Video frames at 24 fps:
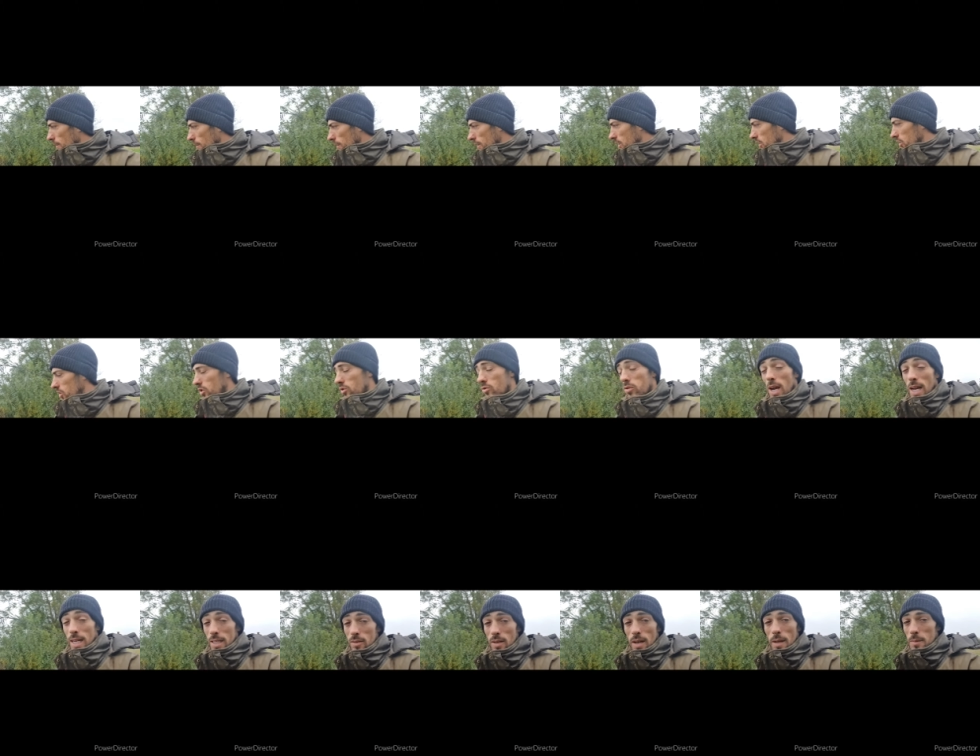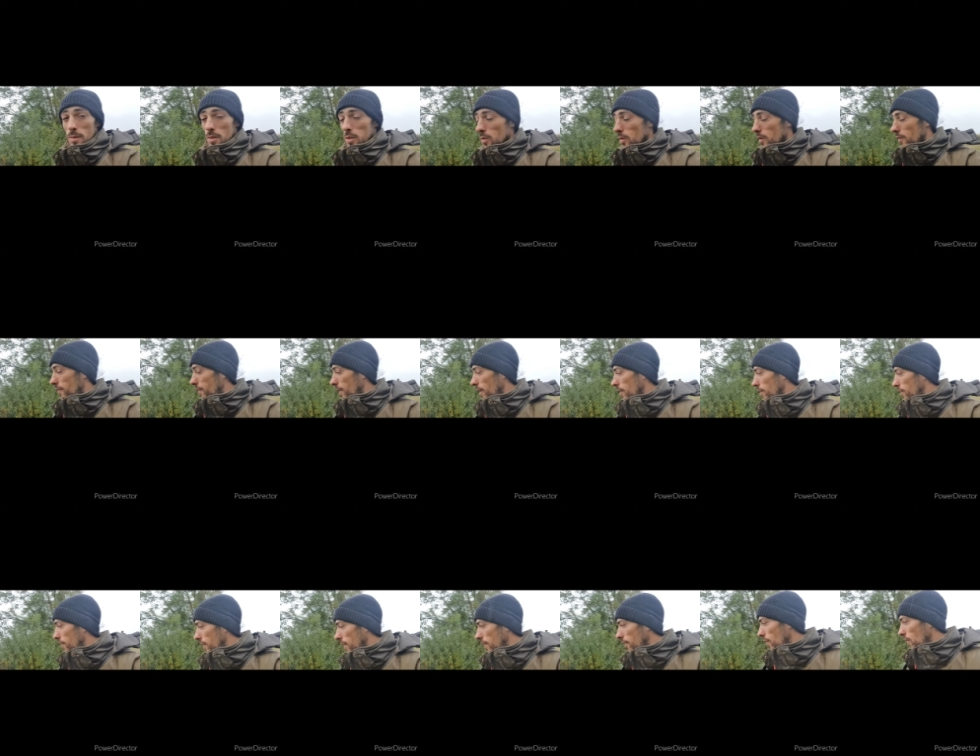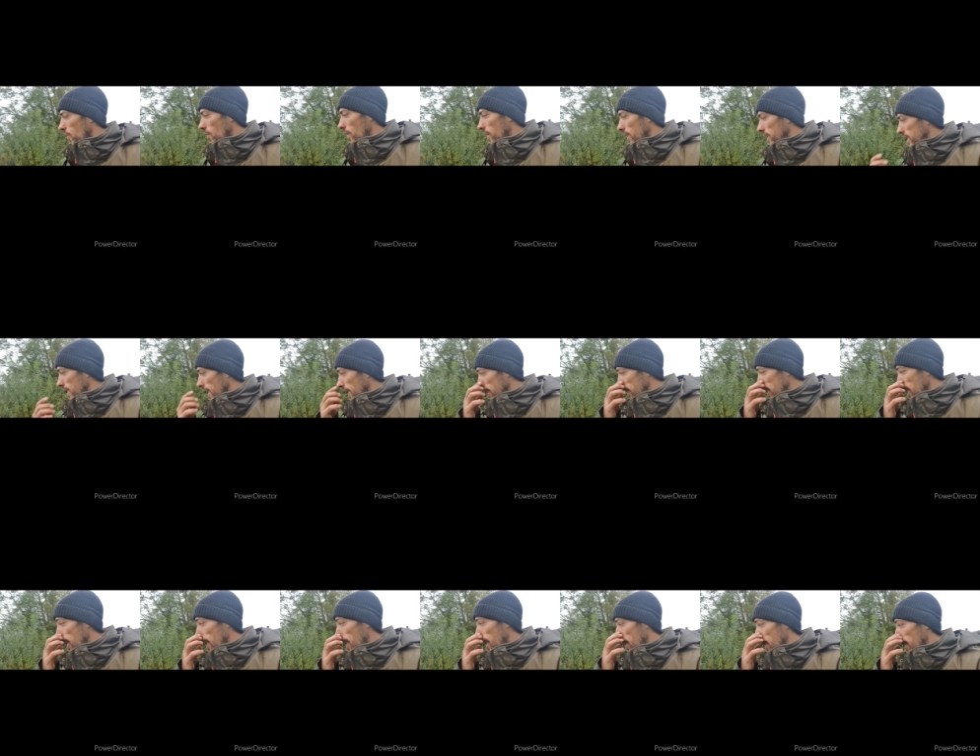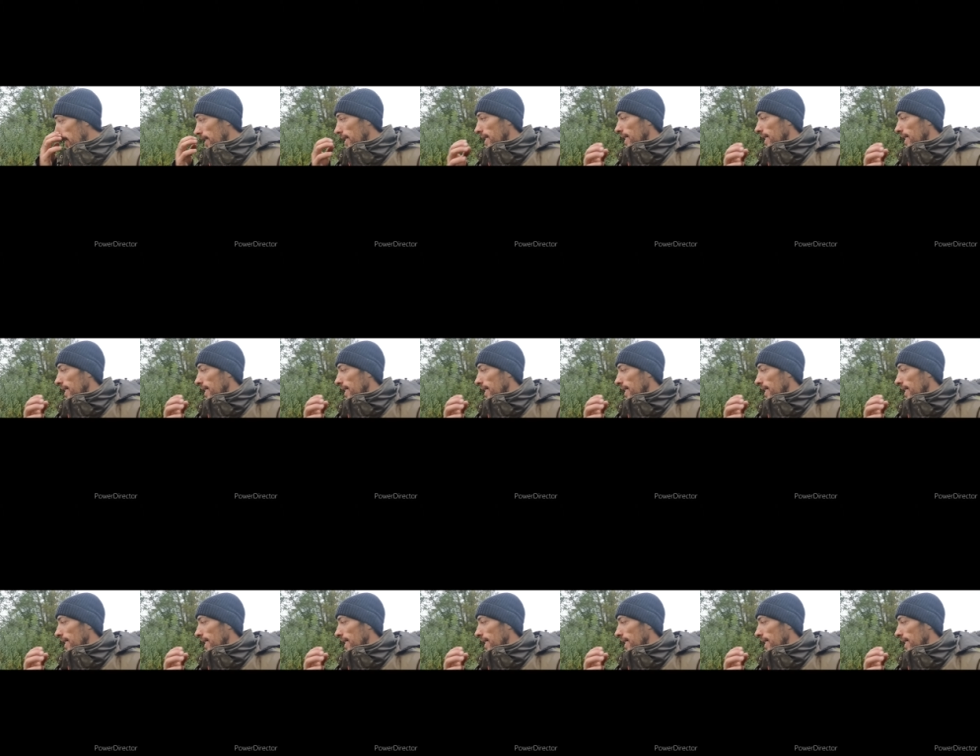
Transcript: because the tracks are absolutely filthy. I've already said that.